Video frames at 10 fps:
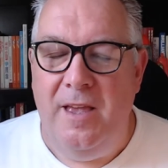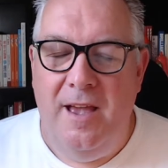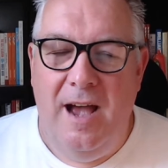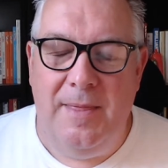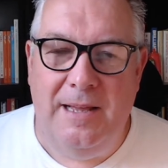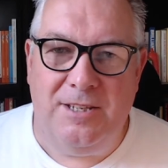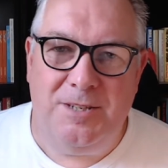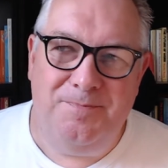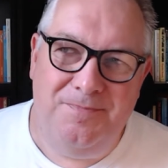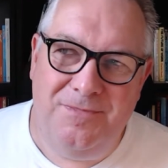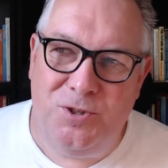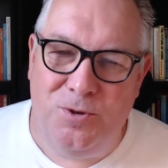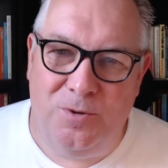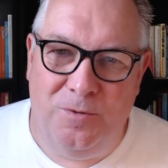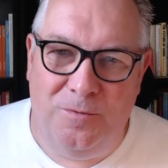And that's sort
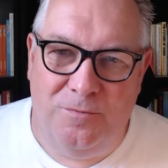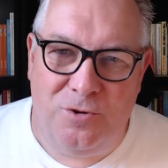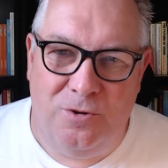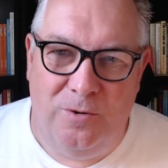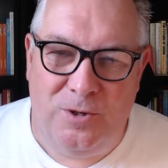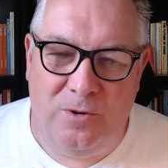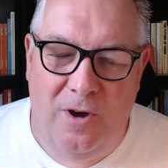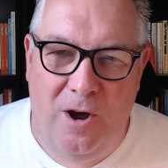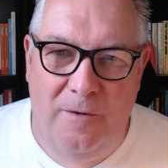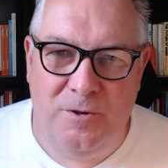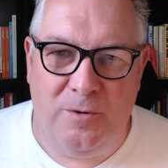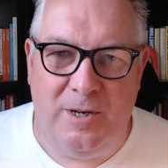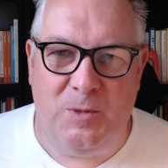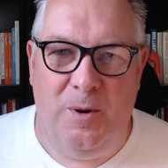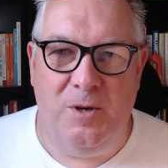of true, sort of half true, I
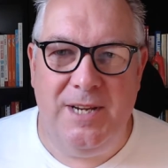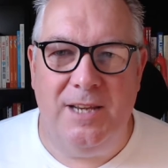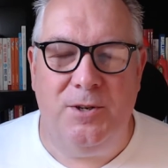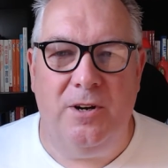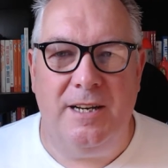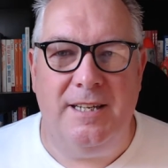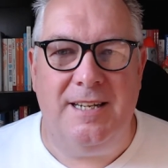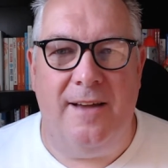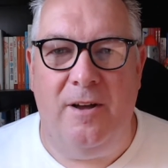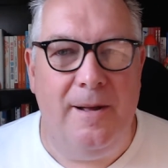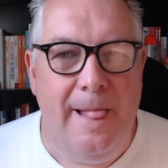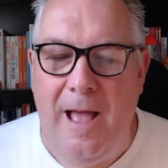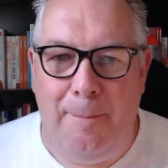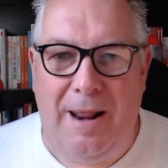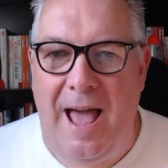suppose. Yeah, it's a good idea to have a
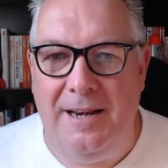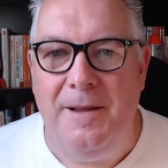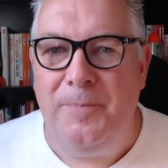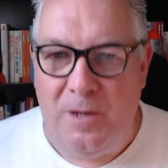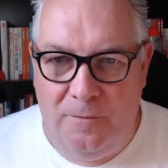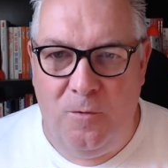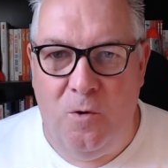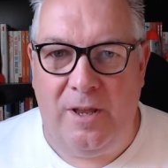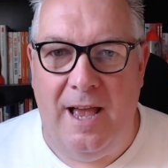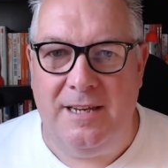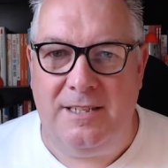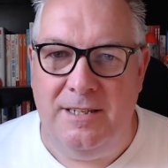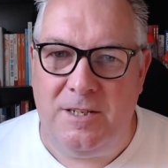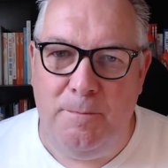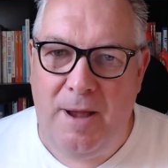plan, a forecast, and
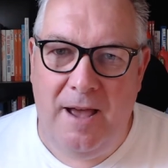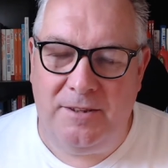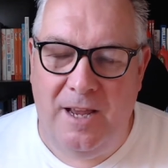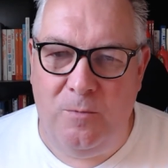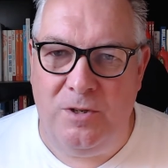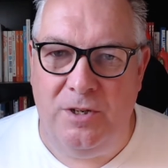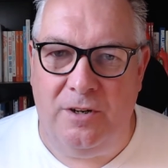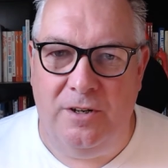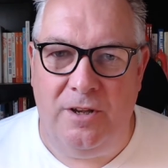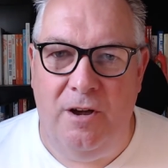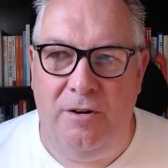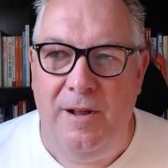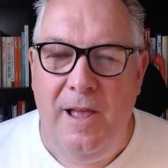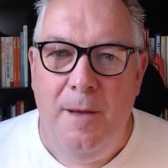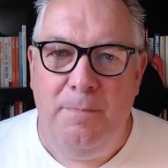some path down which you're going to go.
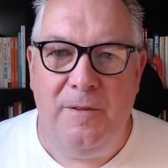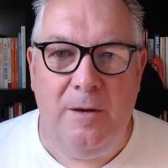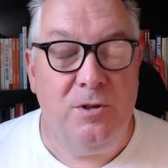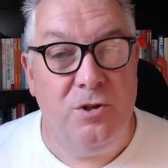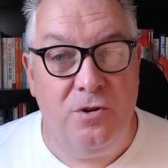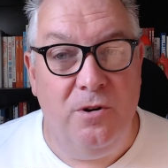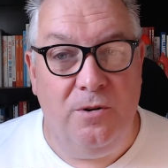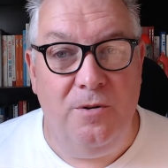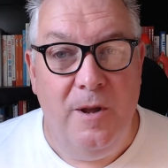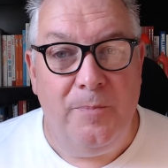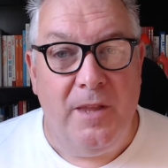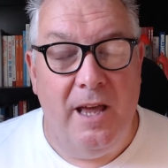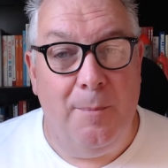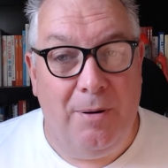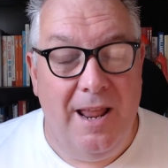But if that was true, and a
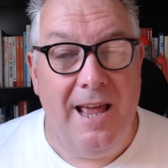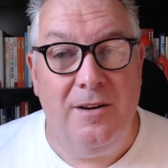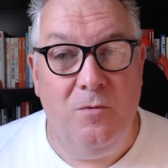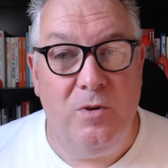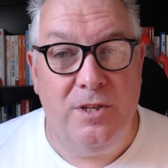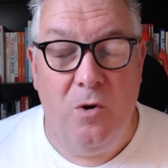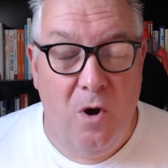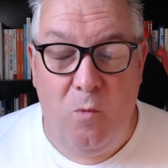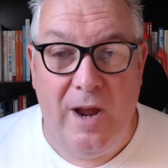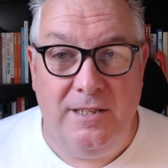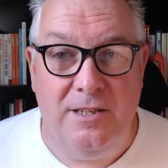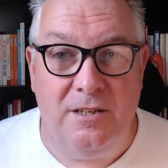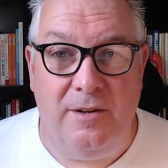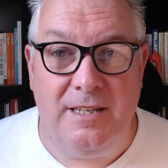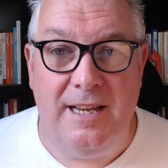plan was the way to do
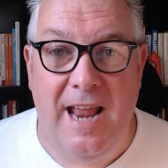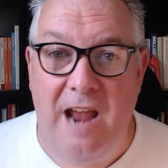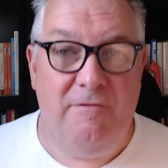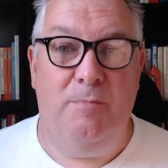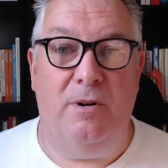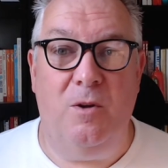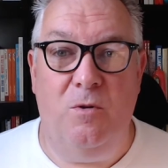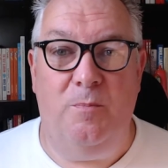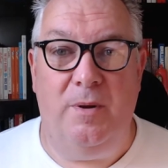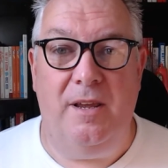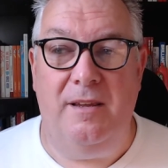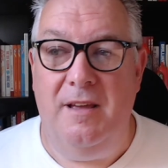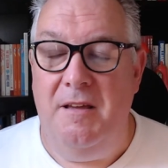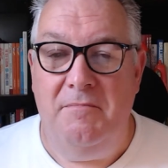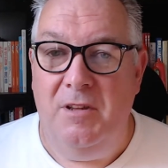it, then everybody would be
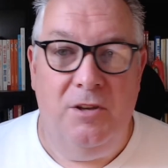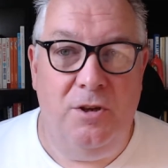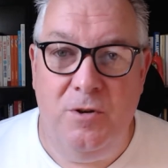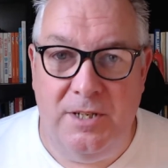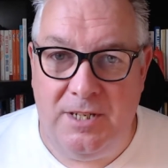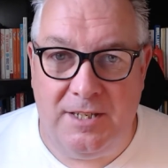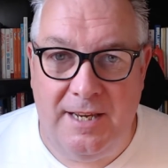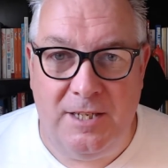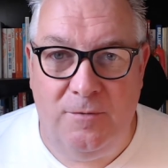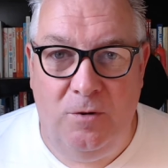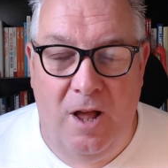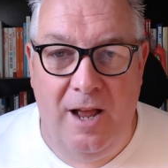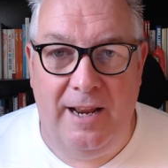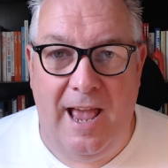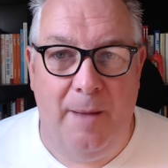hugely successful, highly
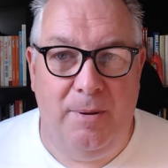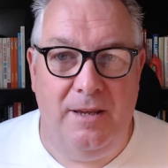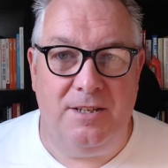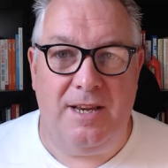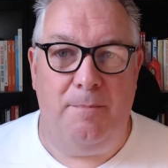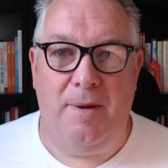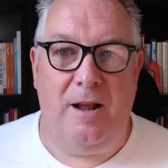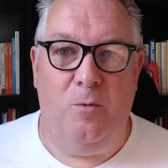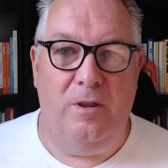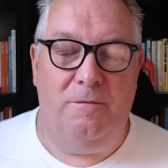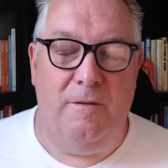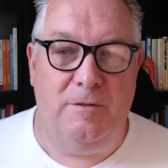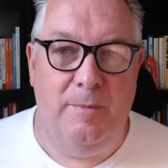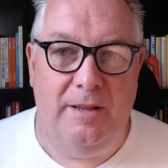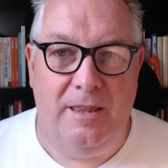happy, sat back with 50
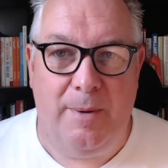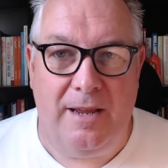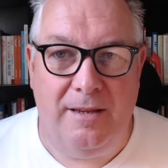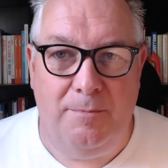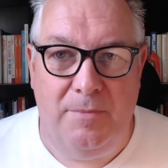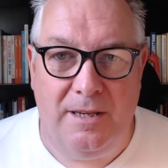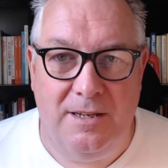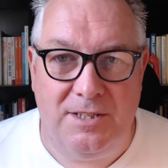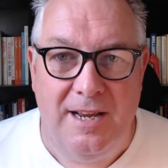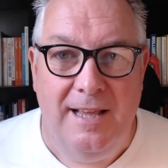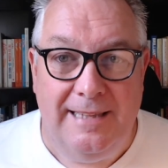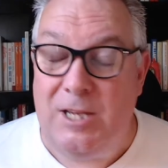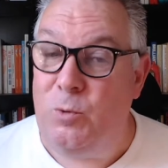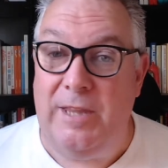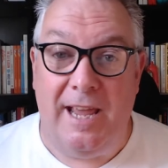million in the bank, and because that's
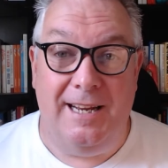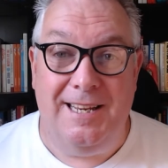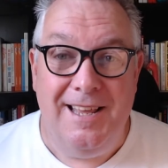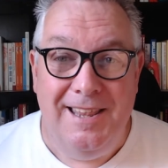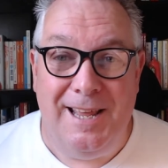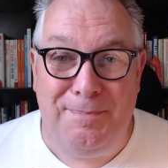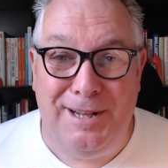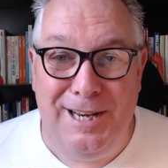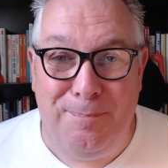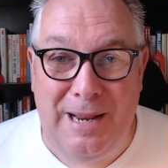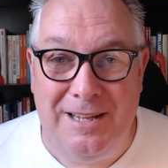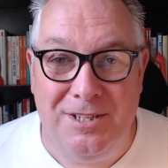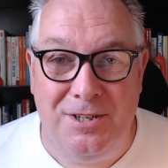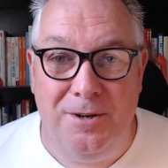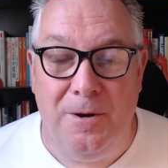what they clearly planned to
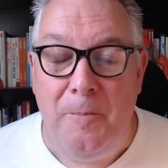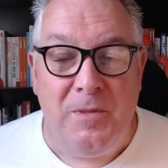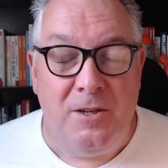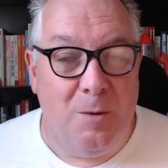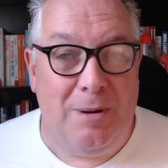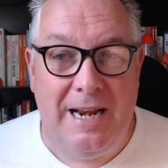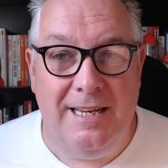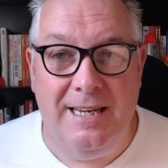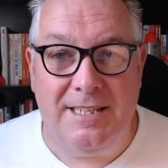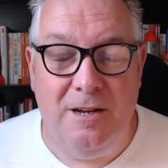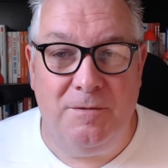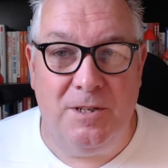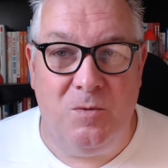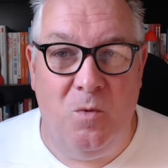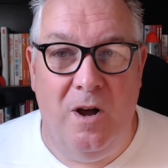do. So planning itself doesn't
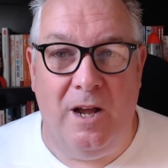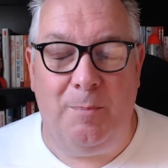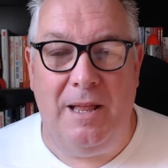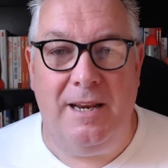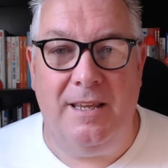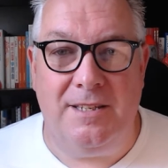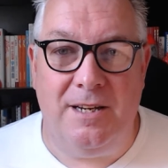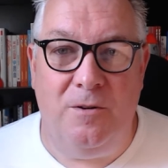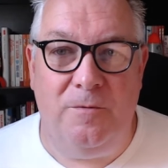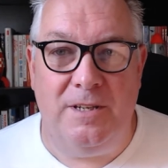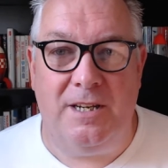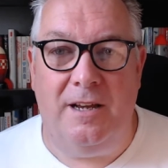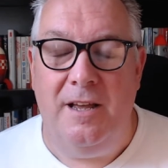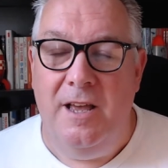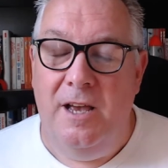work. Planning itself is a
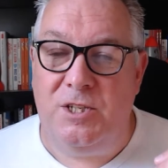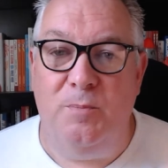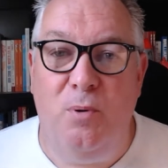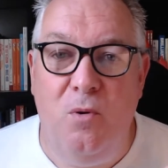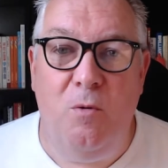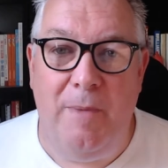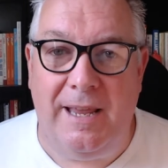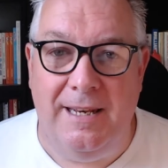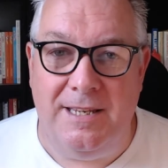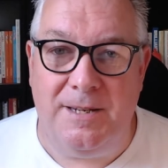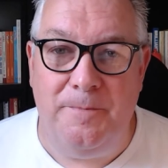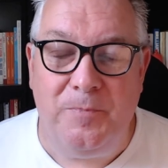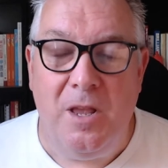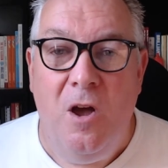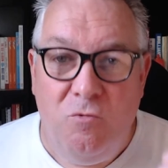support mechanism
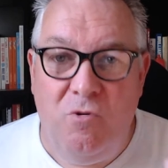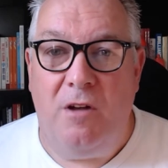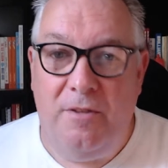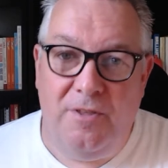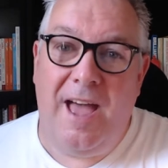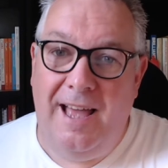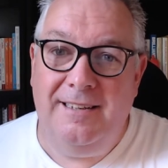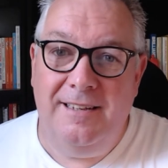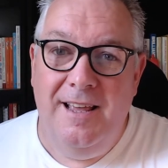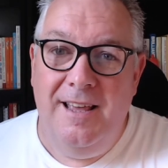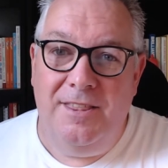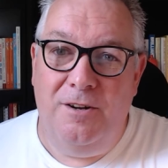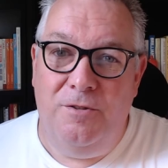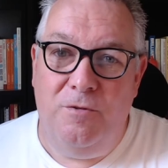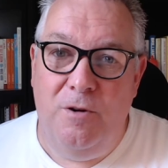rather than the
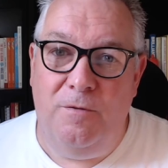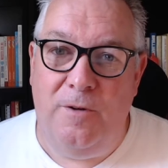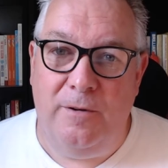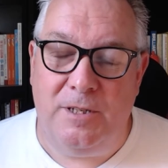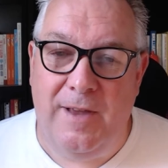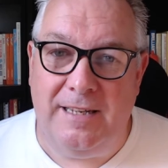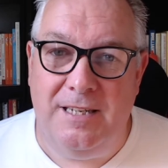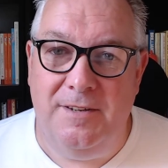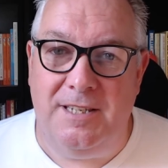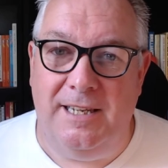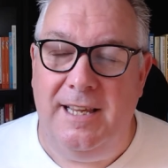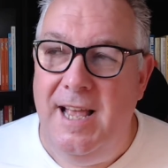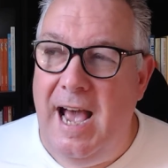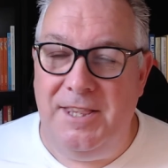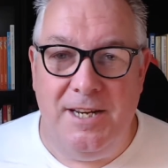real focus of activity.
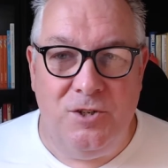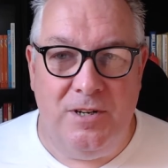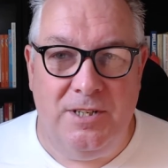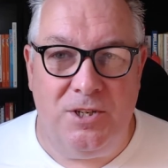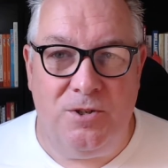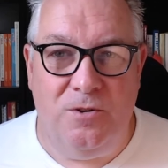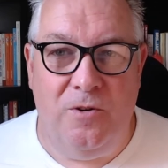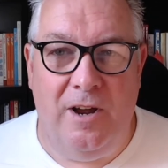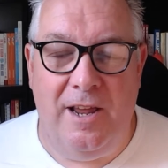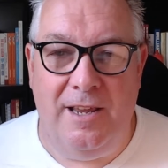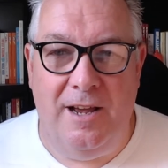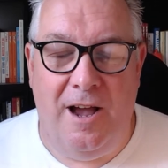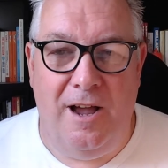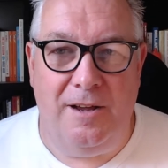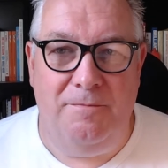And there's an interesting story
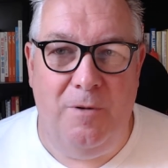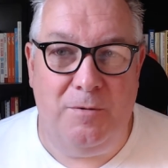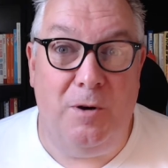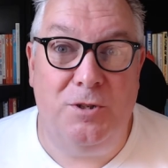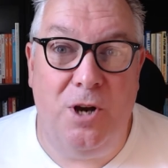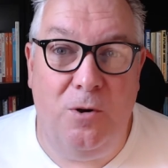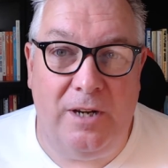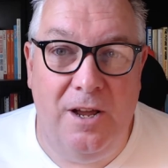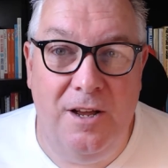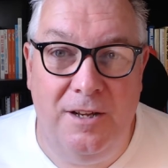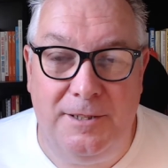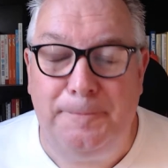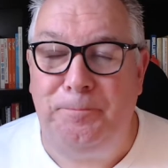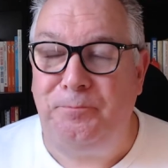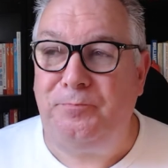I was told, I heard,
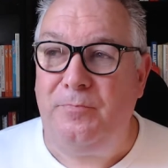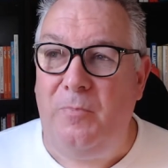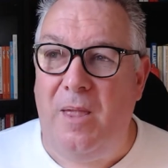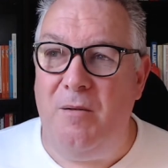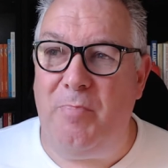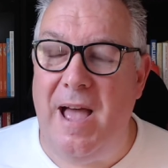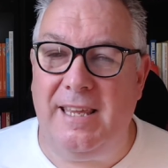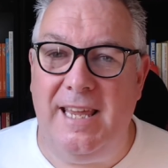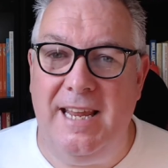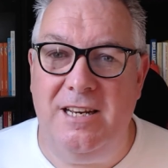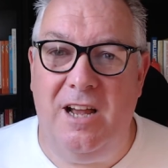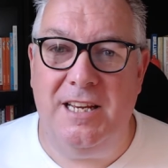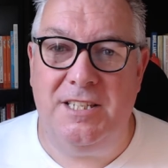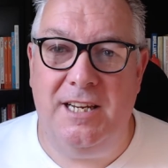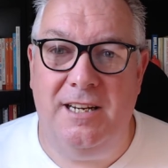back in
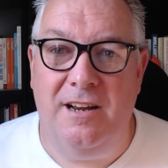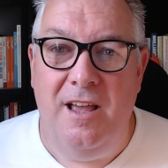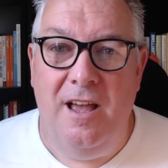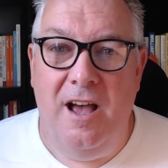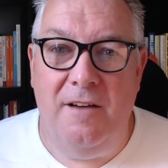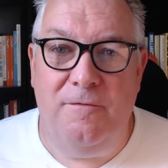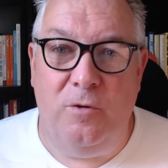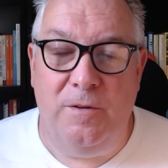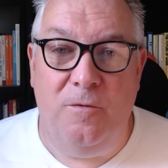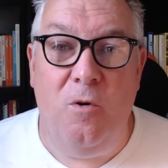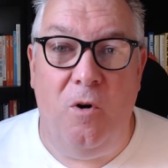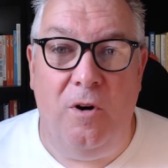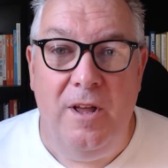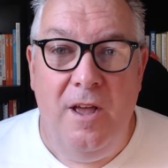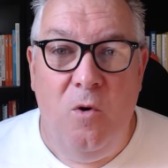1944,
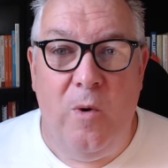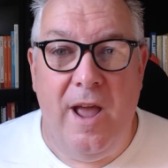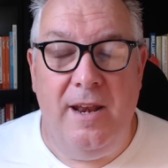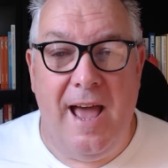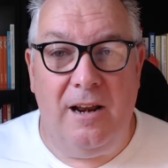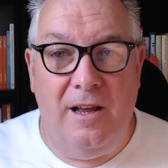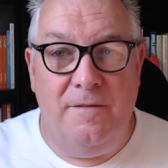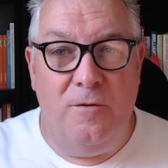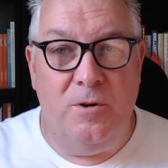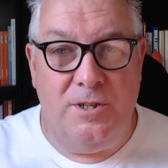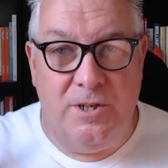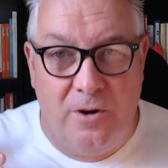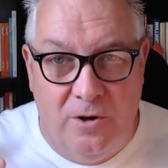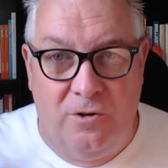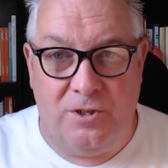when Allied forces were going to
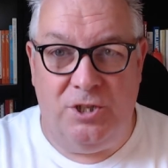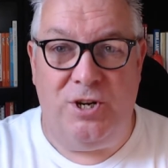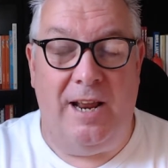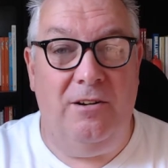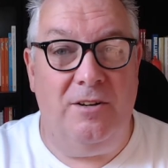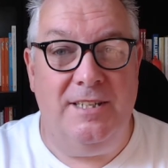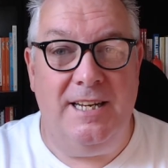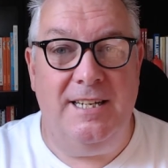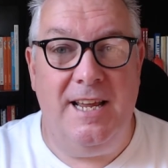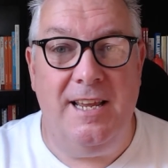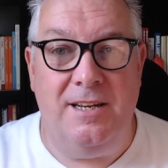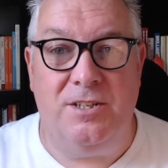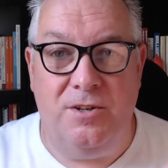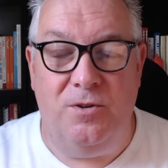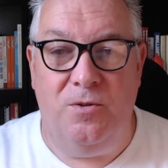cross the Channel on D-Day into
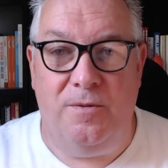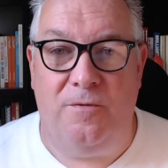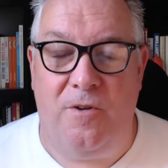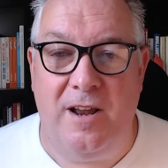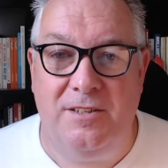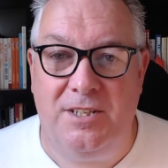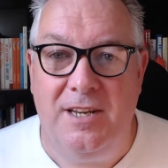northern France.